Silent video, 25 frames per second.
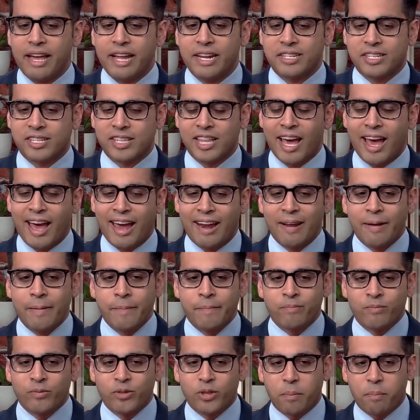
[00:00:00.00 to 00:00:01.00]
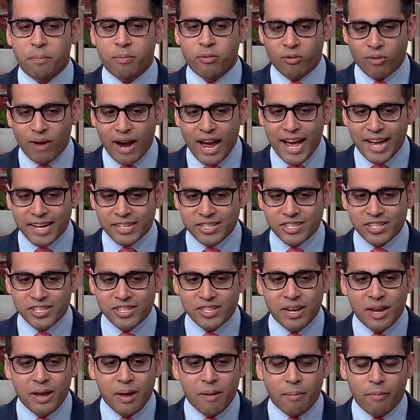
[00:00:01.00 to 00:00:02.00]
It's that the
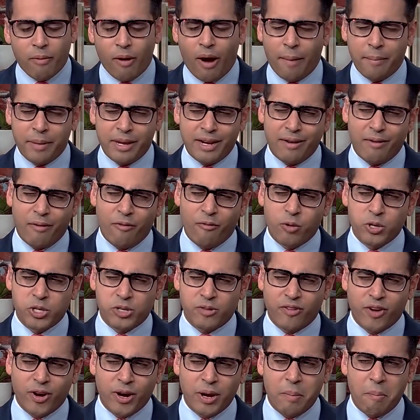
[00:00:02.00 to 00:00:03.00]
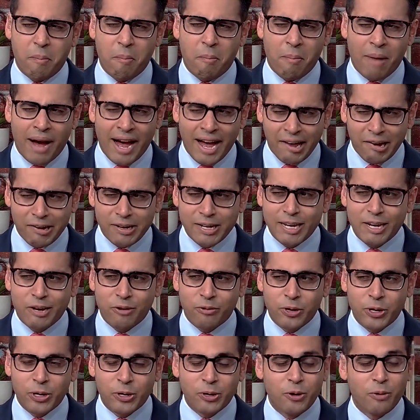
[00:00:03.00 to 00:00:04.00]
press, I mean, was very mildly
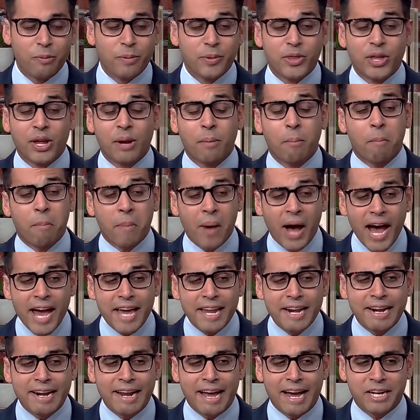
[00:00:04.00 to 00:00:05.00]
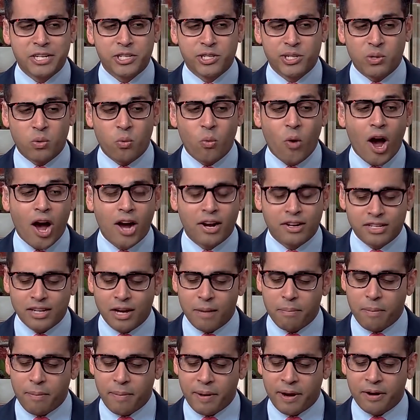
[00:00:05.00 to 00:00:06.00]
critical, but then Biden actually walked
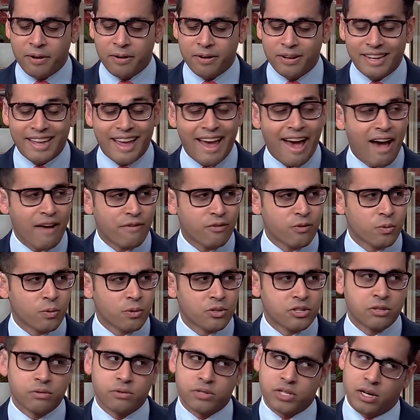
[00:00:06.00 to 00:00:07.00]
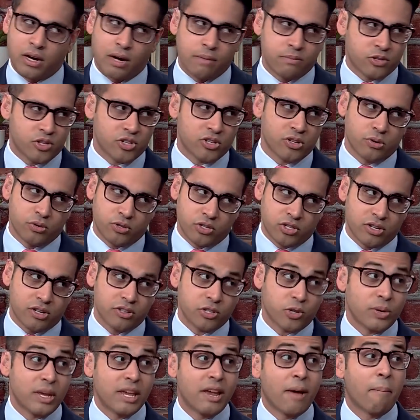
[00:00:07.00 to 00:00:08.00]
up apparently afterwards and he was like, I'm so sorry.
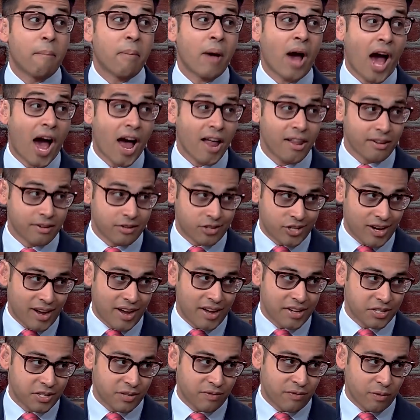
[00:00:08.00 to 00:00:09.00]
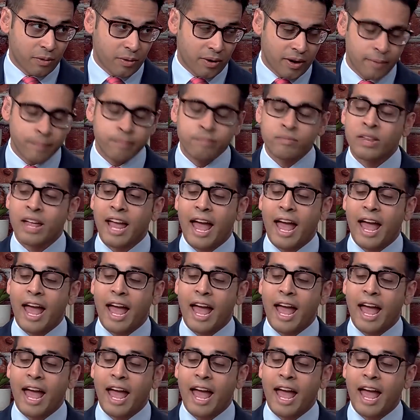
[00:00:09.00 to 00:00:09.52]
So he apologized for it.